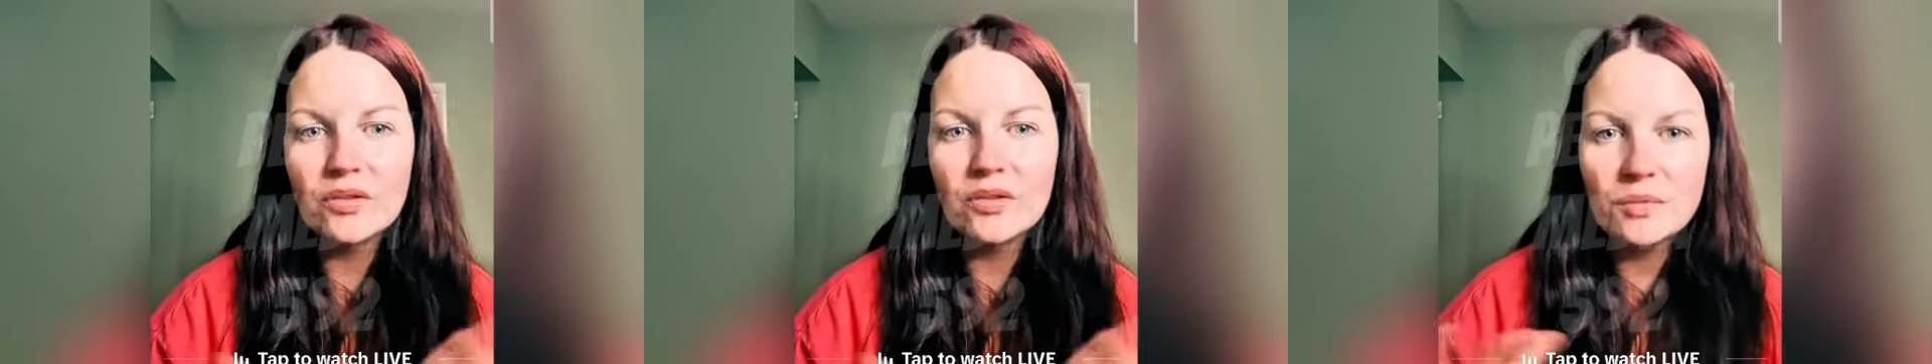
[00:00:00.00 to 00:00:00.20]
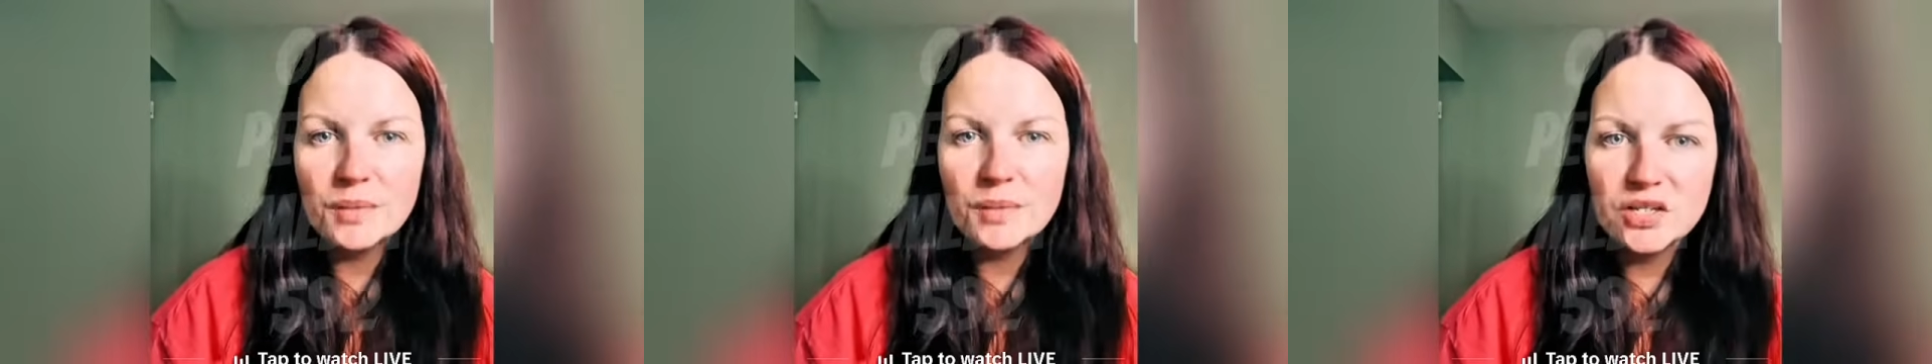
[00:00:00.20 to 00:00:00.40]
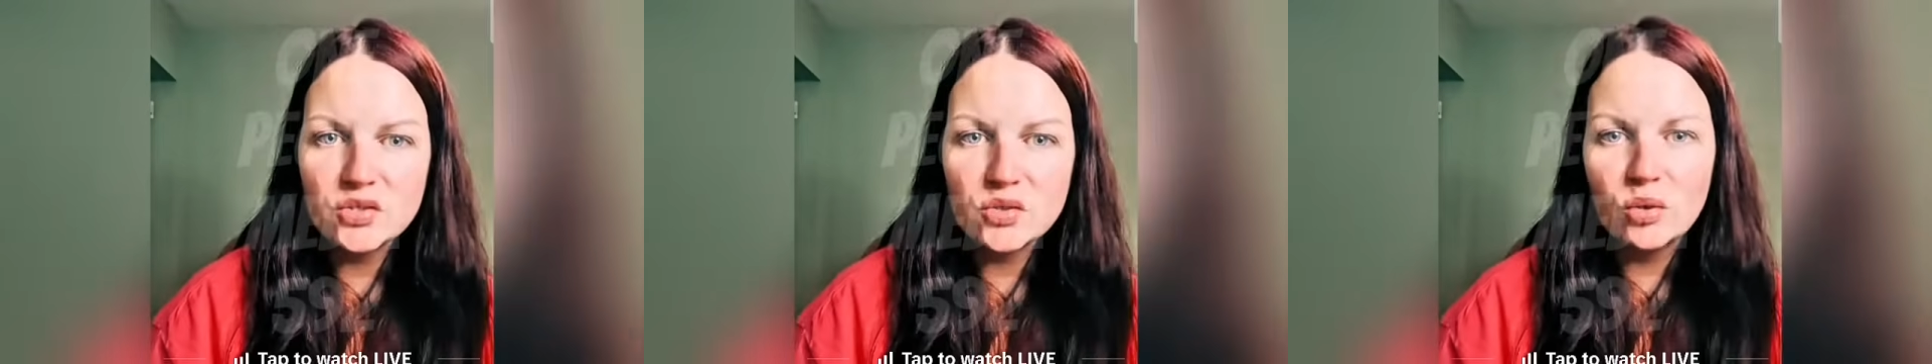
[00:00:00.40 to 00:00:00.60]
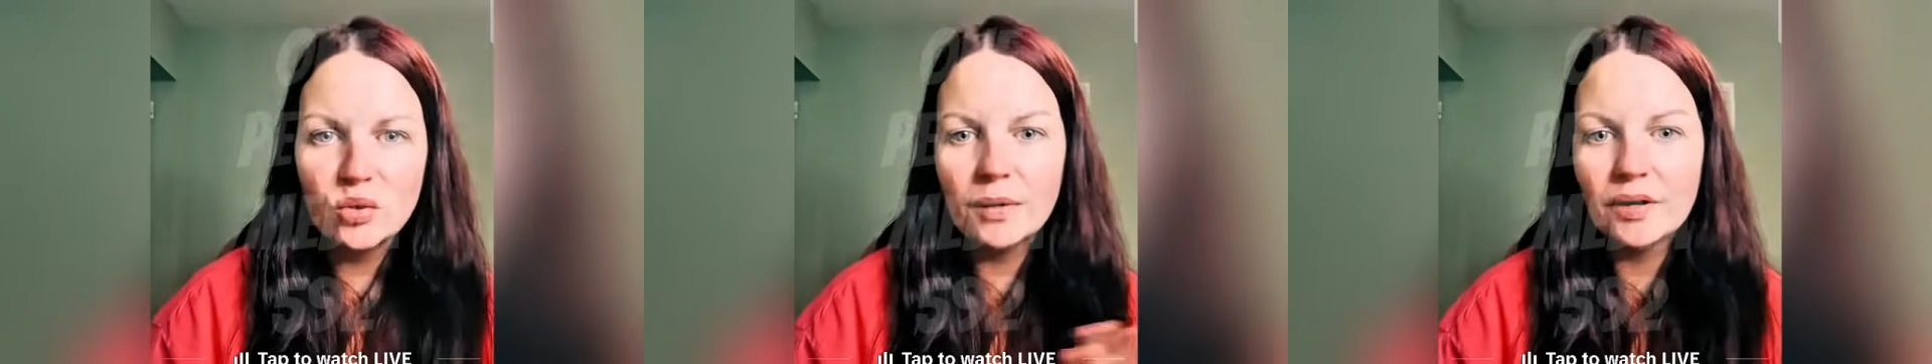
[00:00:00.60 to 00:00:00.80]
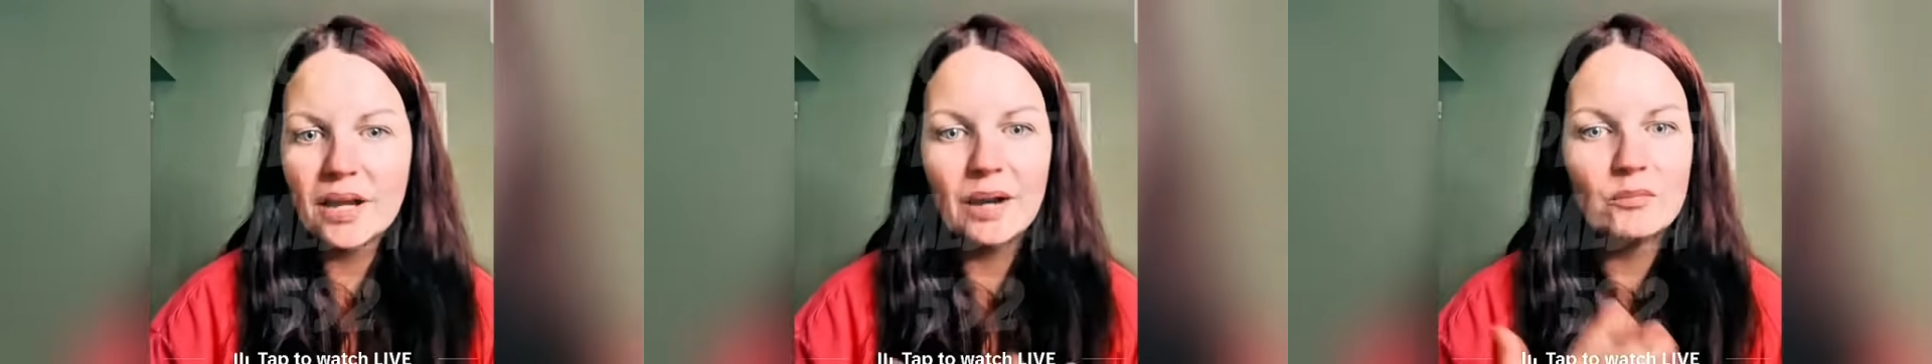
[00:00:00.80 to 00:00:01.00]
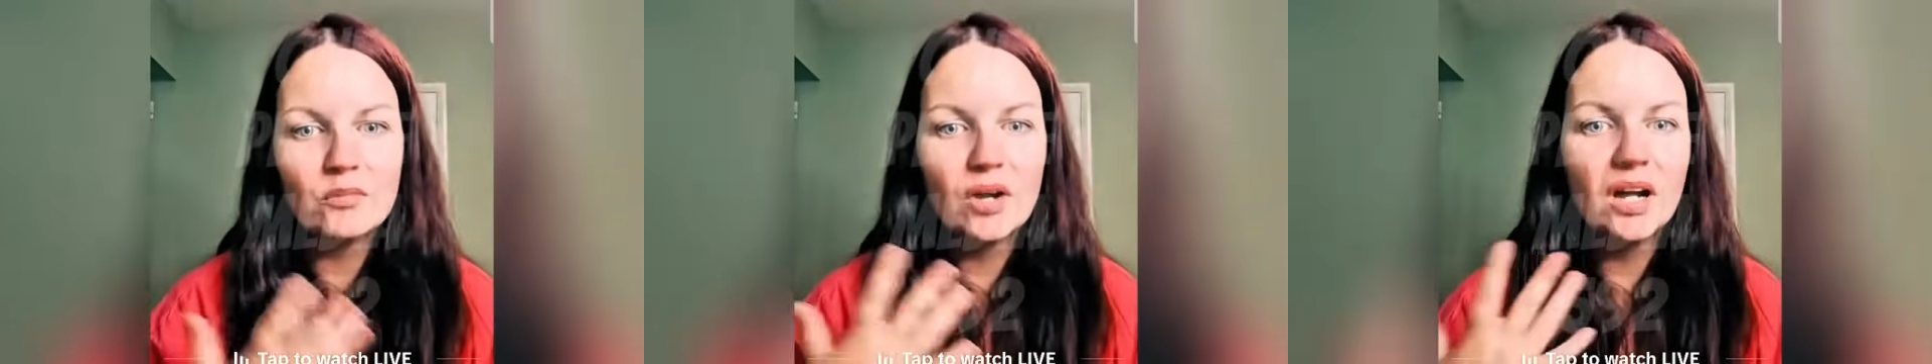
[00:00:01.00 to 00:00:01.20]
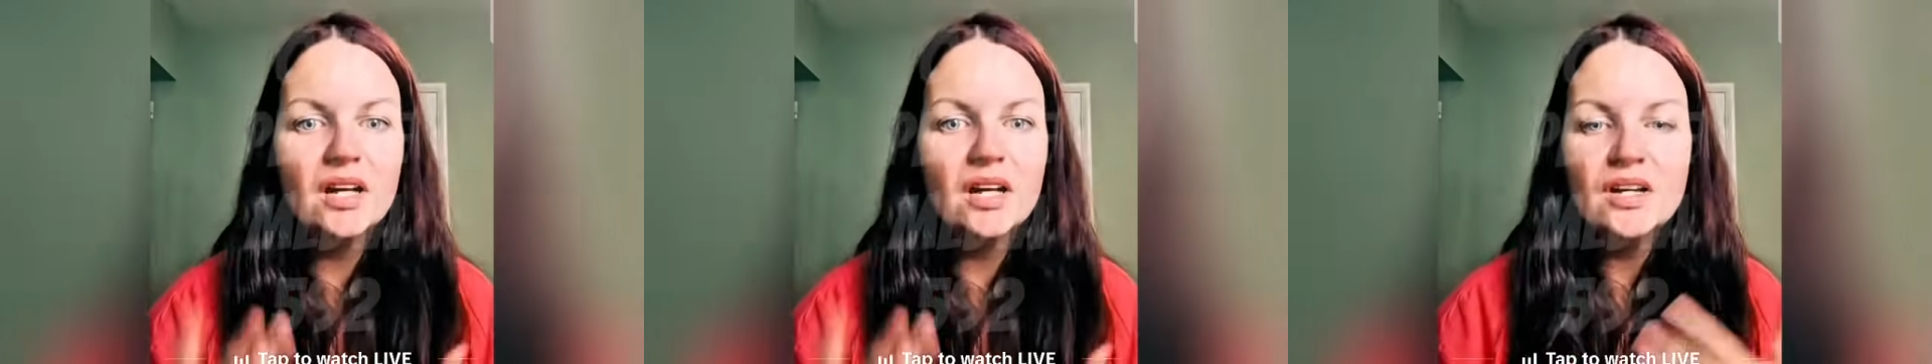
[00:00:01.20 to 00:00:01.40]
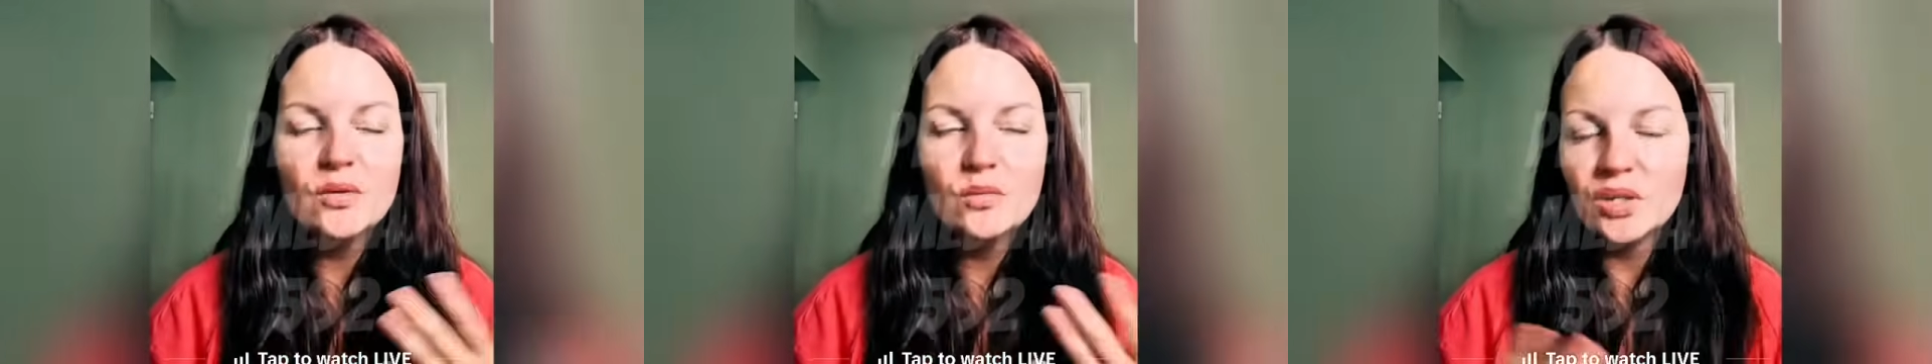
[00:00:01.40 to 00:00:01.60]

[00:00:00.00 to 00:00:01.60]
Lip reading: whether it be a doorbell camera.